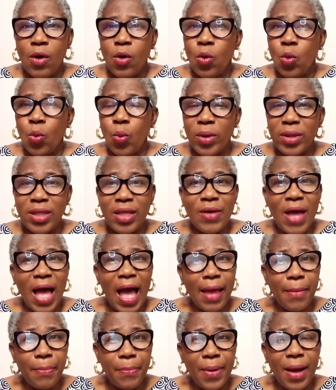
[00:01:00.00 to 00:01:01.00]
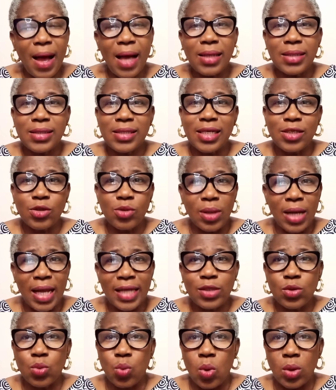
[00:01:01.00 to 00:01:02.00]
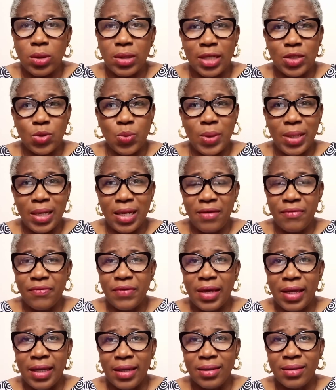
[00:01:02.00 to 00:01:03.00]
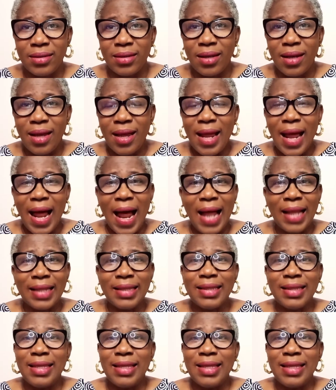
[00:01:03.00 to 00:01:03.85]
With the hyper-sexualized world that we live in and